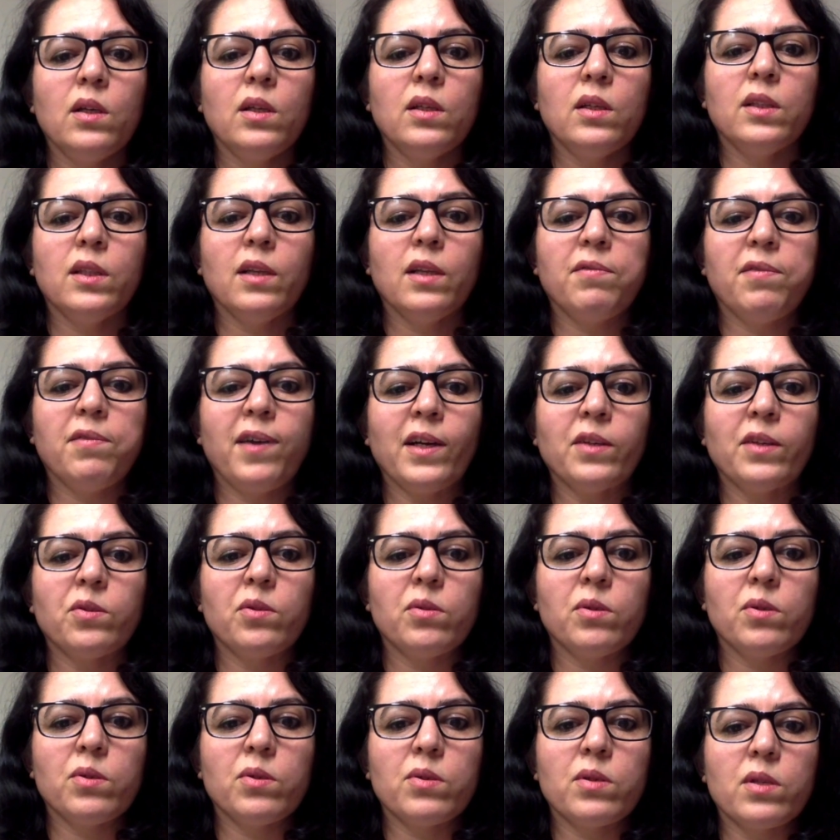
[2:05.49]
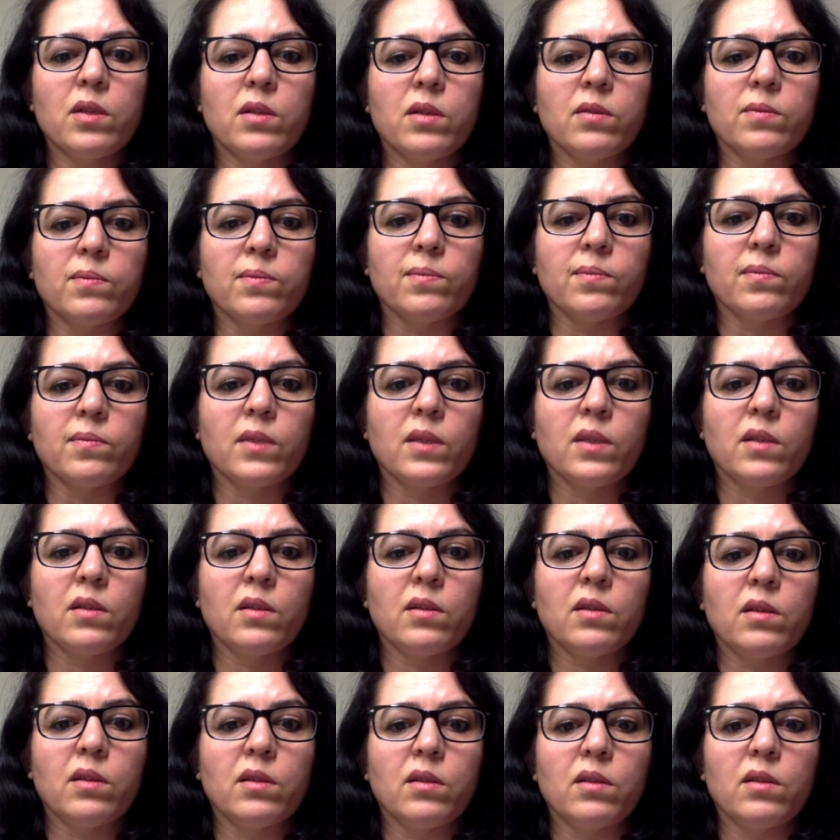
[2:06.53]
And the factors,
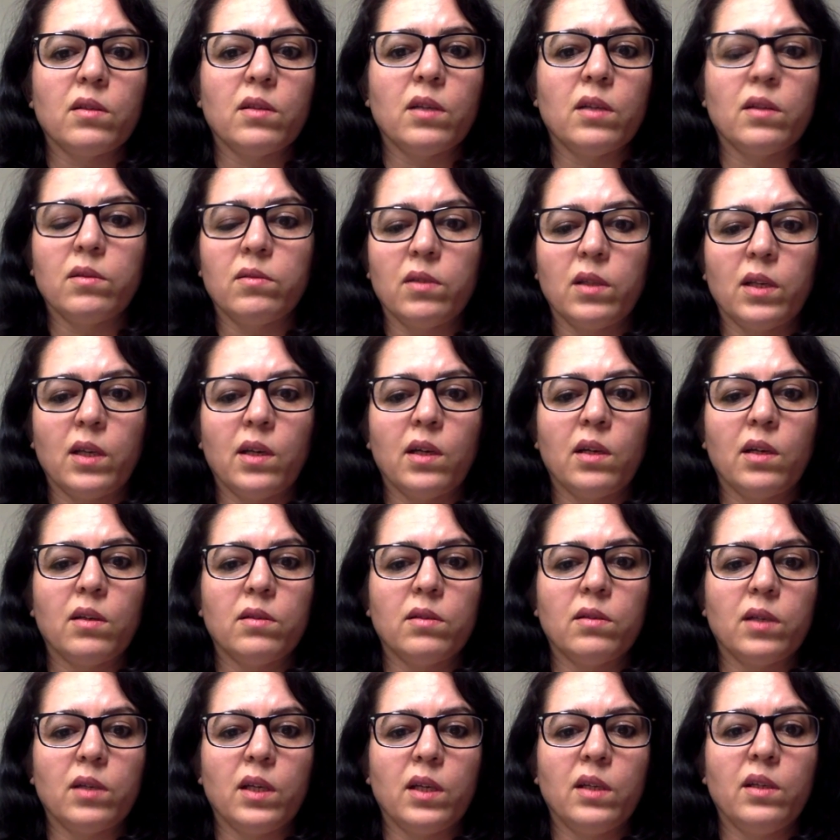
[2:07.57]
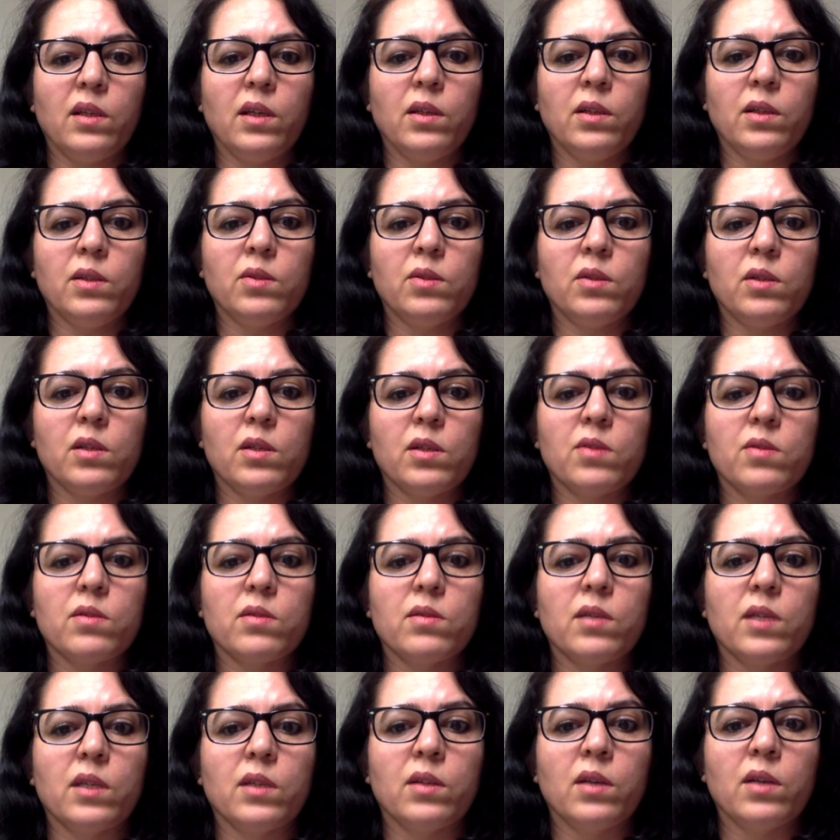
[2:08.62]
the inherent risk
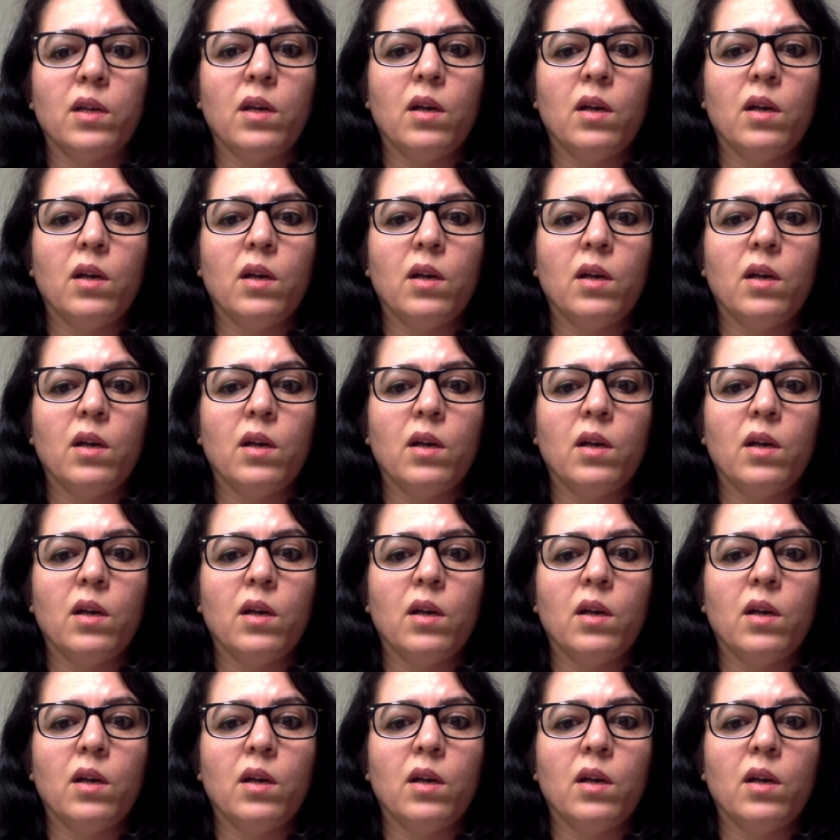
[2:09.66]
that